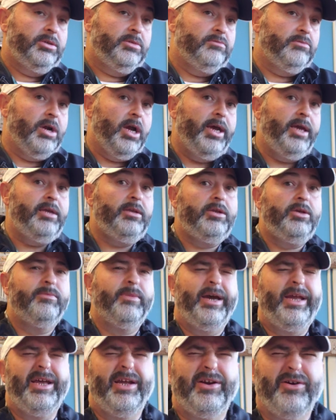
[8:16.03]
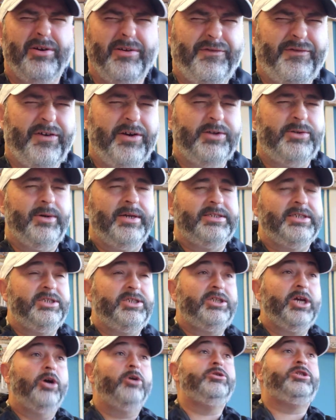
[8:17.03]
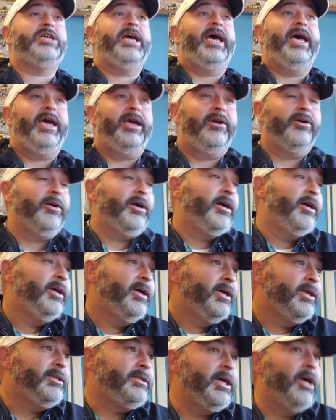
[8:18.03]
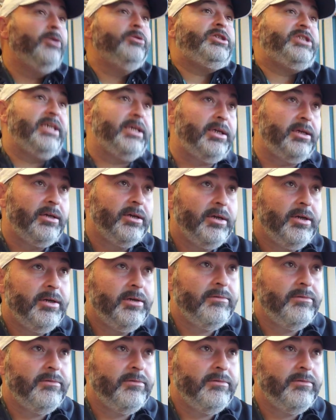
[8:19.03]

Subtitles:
right? You might hear it referred to as a doge or a doji.